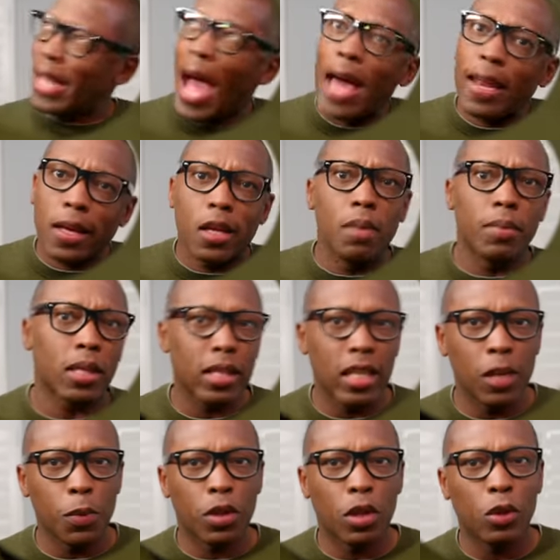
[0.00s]
Gotta come
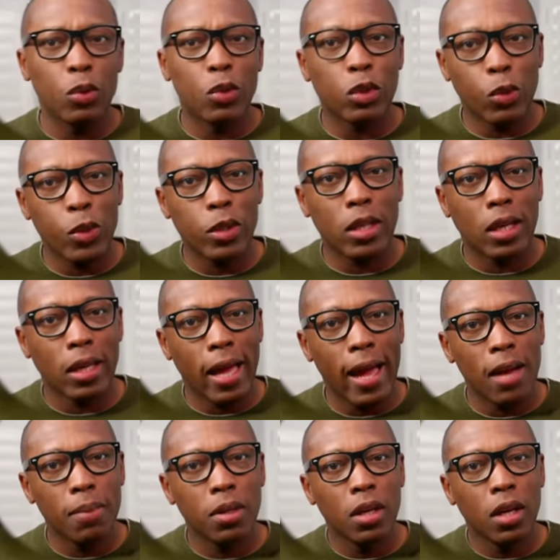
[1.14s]
clean with a new Jordan collab.